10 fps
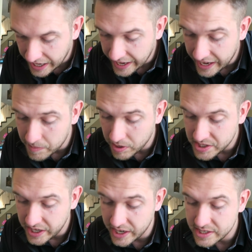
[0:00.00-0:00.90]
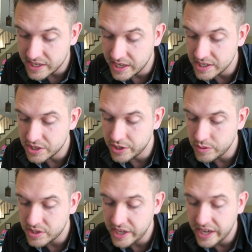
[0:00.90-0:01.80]
Diana Martinez says, do you
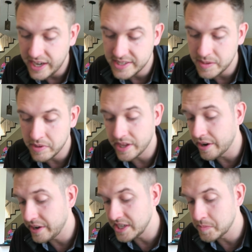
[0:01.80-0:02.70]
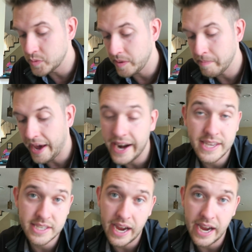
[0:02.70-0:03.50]
see any similarities between Maddox,